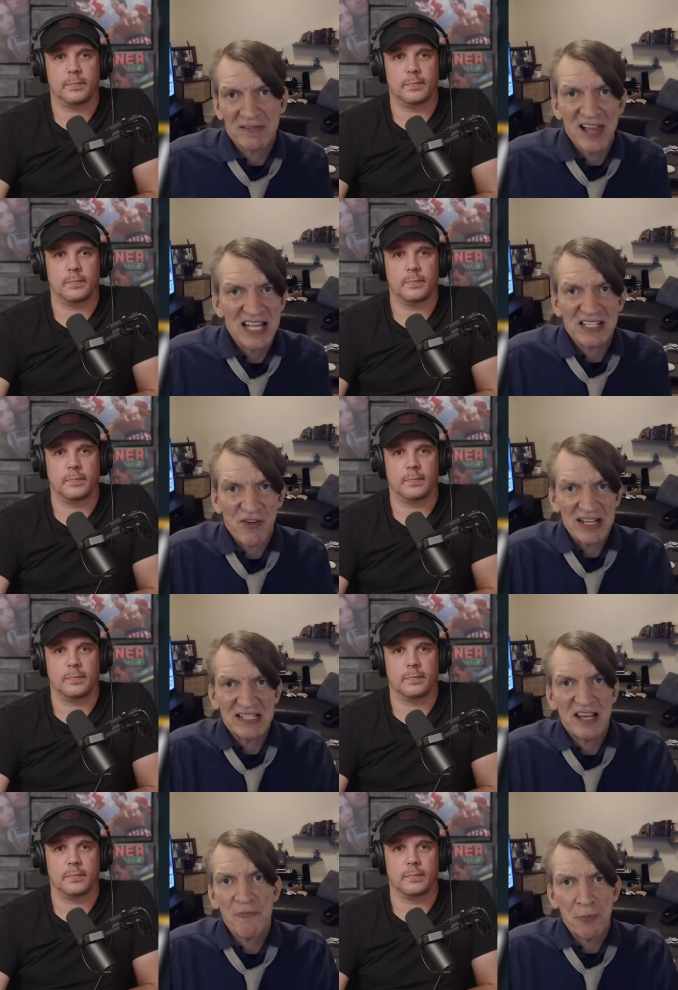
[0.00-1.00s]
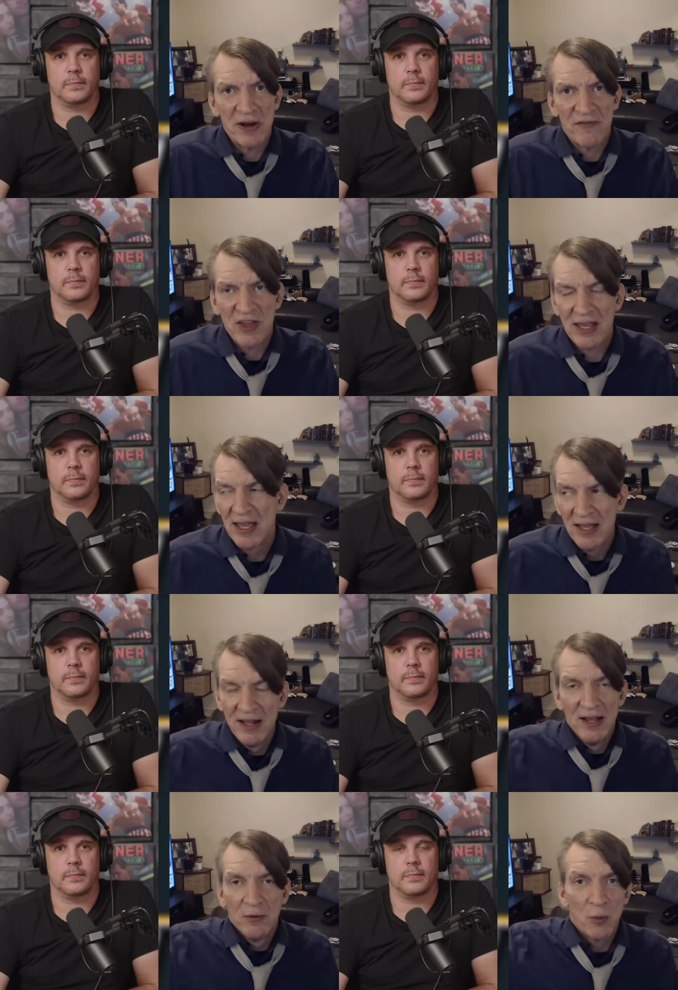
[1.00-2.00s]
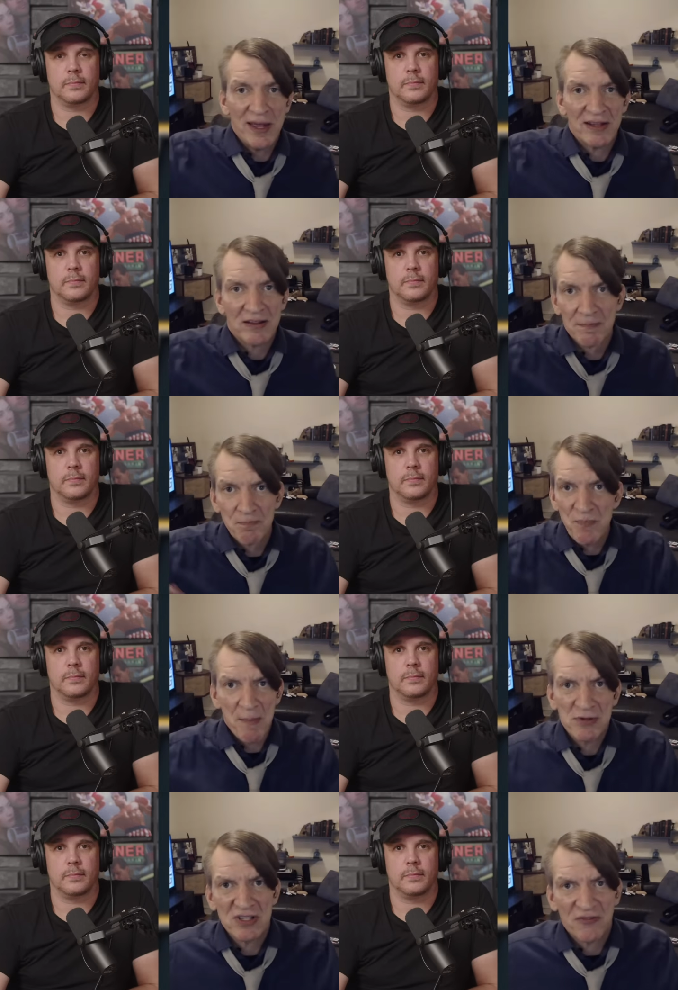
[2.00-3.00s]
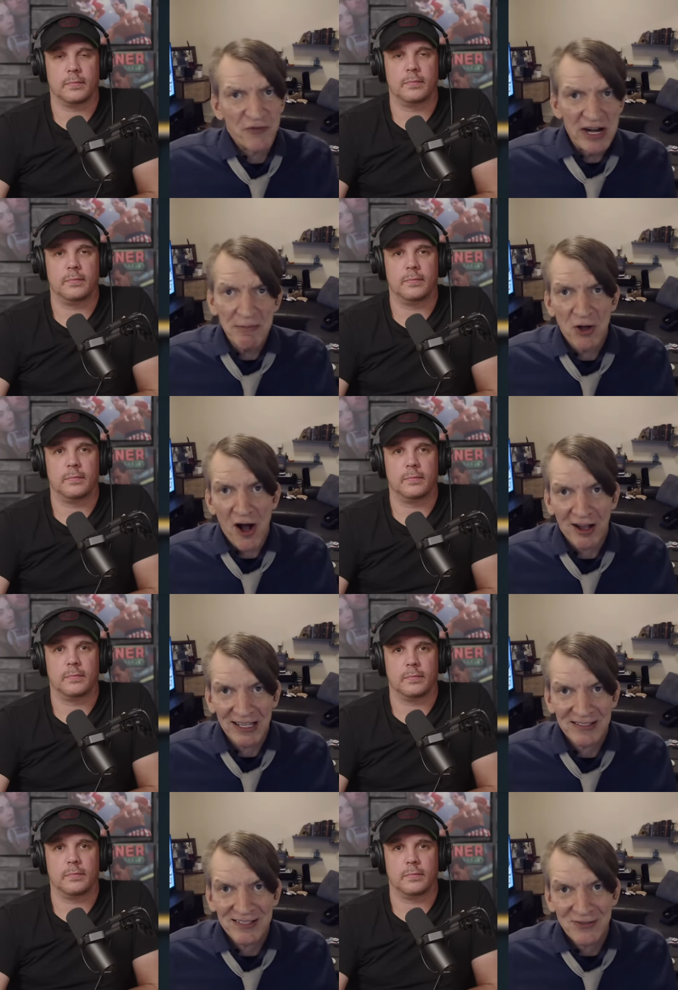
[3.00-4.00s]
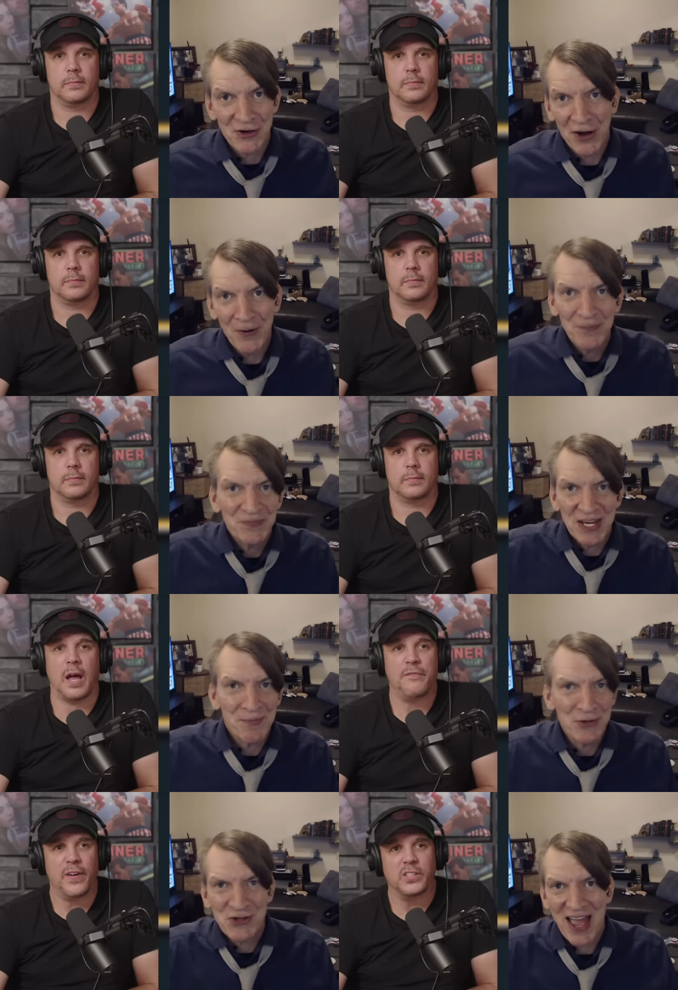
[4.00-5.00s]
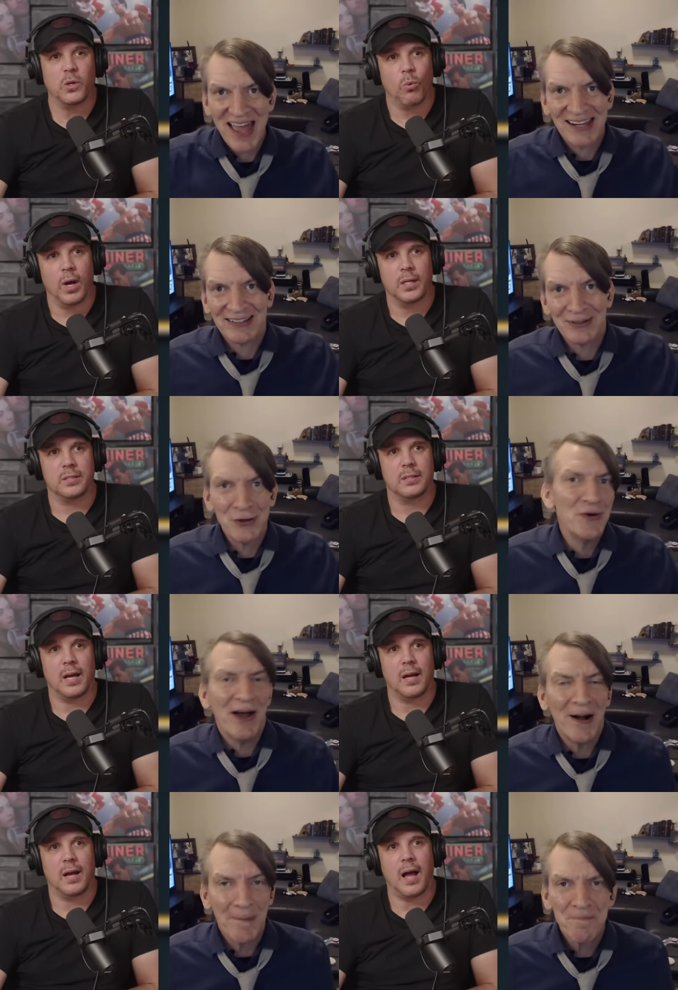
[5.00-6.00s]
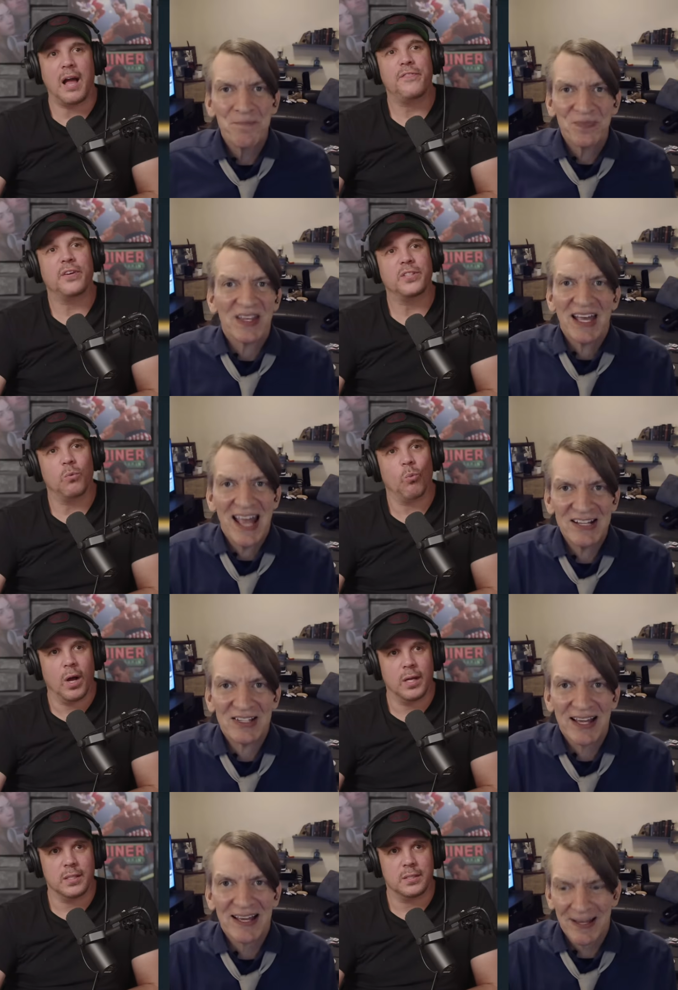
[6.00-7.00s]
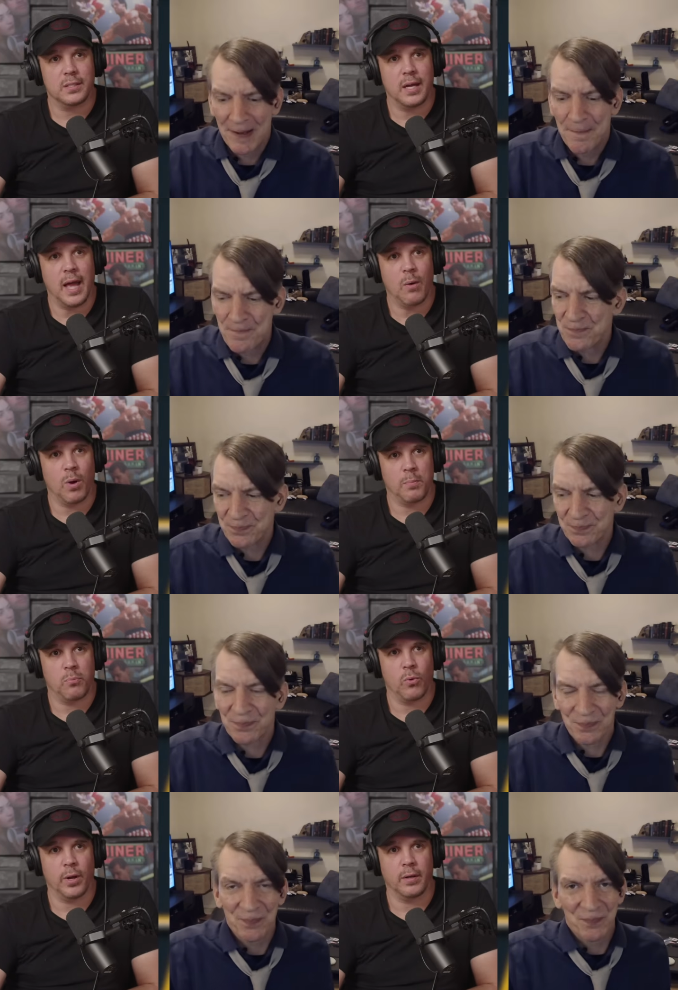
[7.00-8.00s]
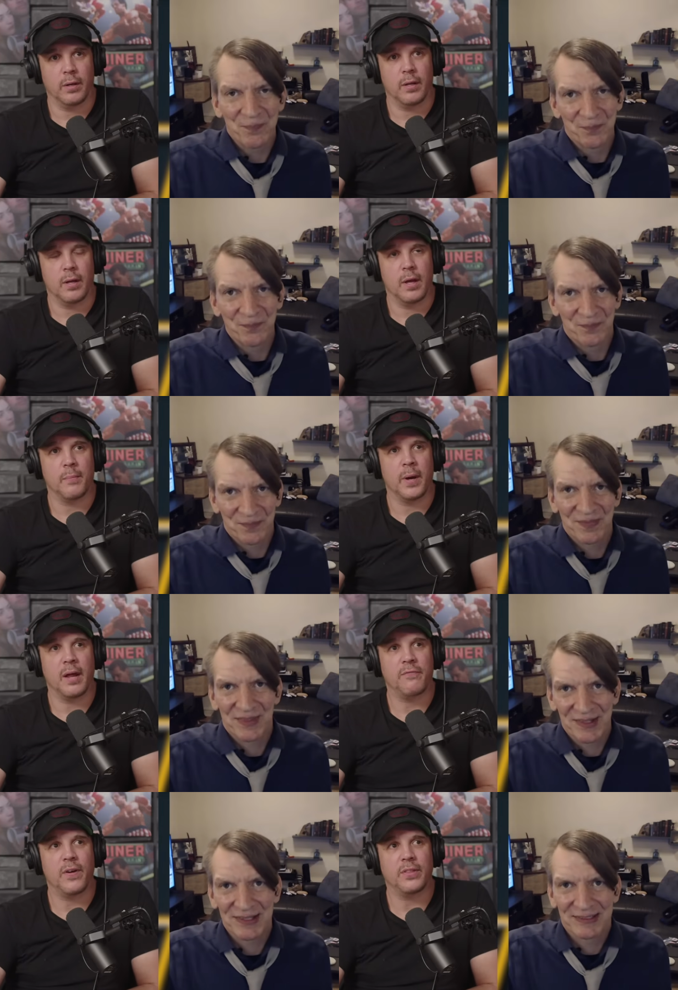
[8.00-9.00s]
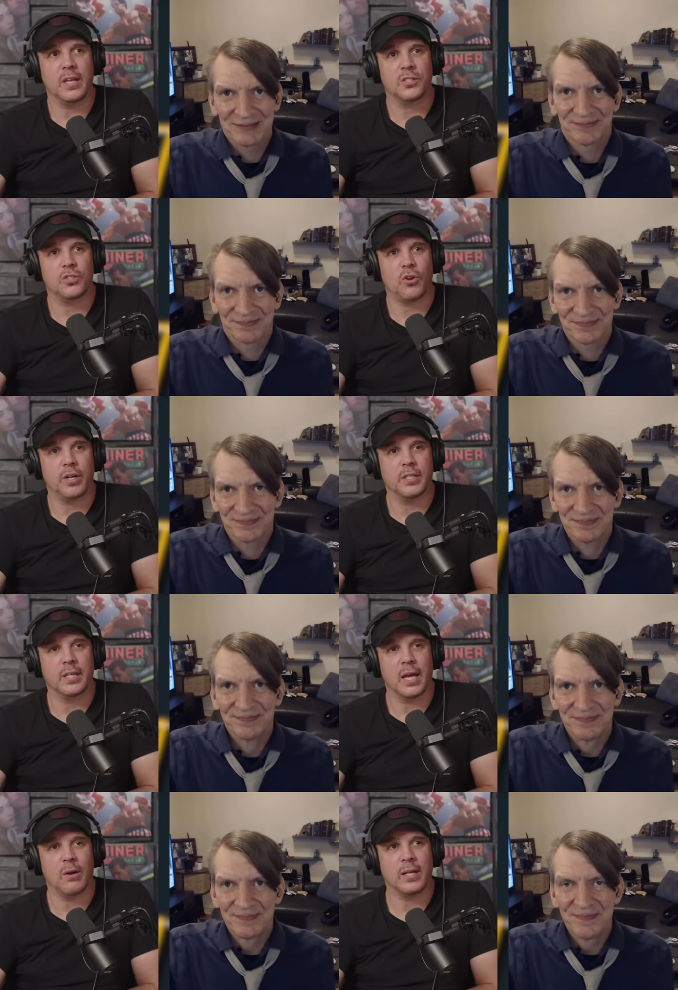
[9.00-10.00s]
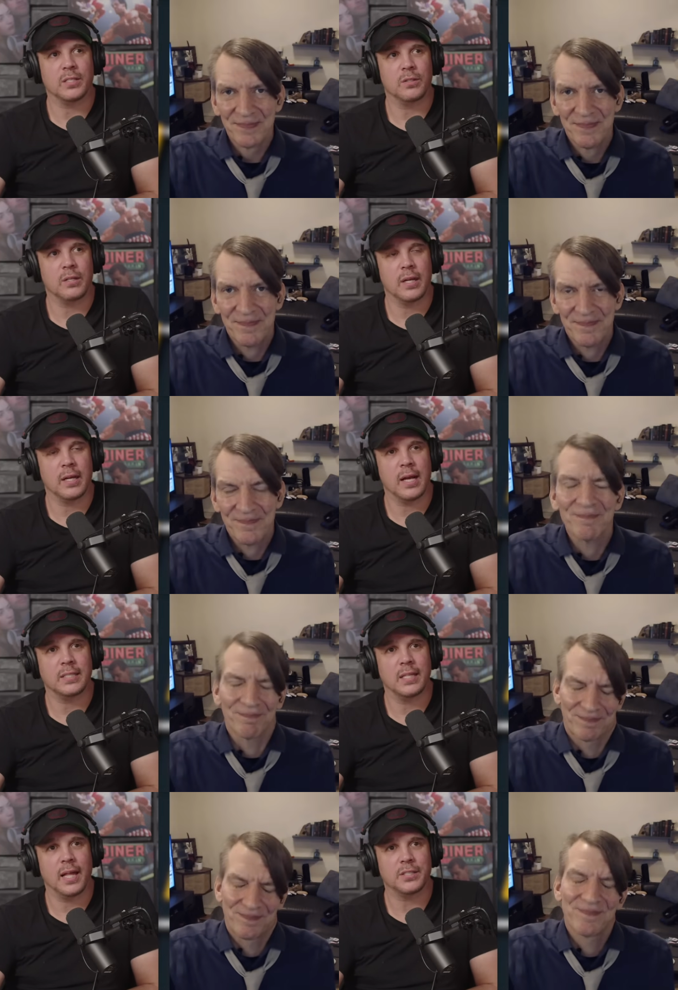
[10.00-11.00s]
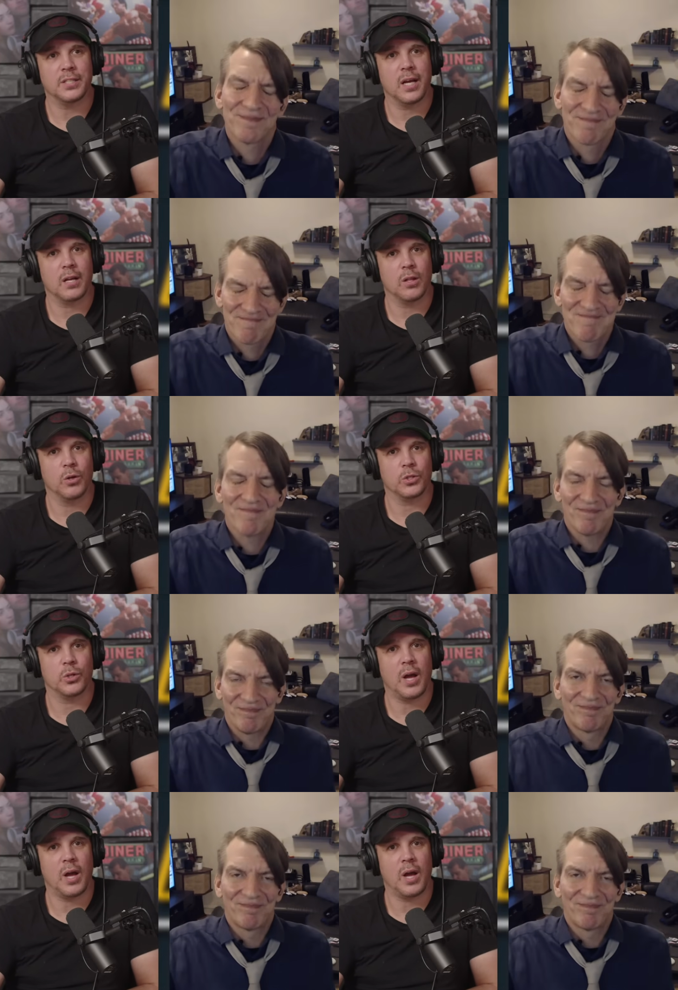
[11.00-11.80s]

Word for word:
Speaker 1: classified SCIF briefing with members of the Freedom Caucus. You know, Tim I felt Burchett it was.
Speaker 2: I felt it was at one point but I felt that it started to get as the as the election got closer. I